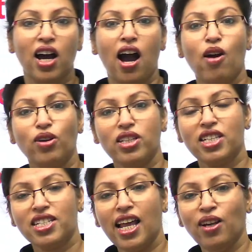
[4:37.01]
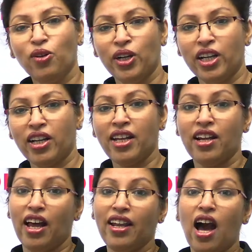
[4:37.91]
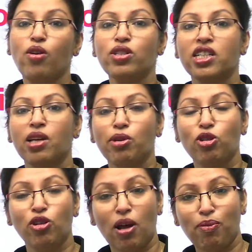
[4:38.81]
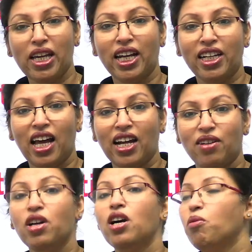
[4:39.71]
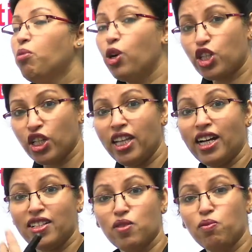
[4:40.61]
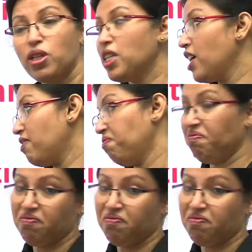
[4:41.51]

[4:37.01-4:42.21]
How does the cell know it? And how is it able to replicate that portion that is missing?